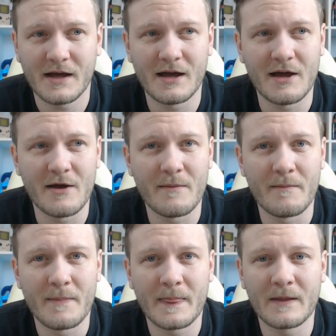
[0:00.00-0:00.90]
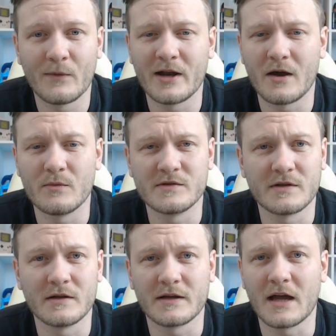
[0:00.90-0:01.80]
when I was
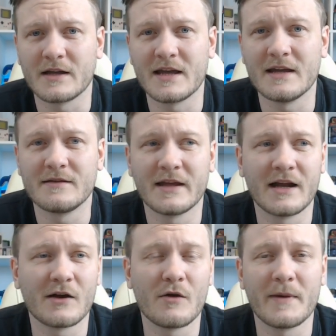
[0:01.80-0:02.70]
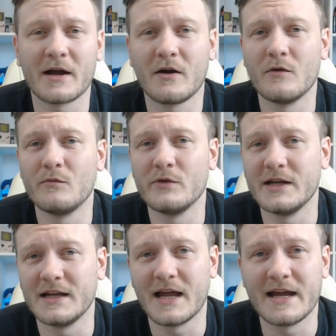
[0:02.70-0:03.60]
a kid, and I got back home
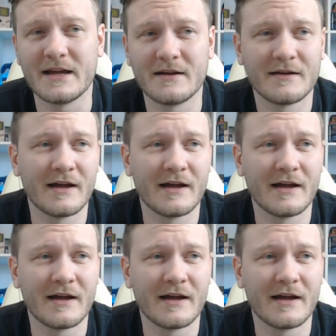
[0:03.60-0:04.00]
really late,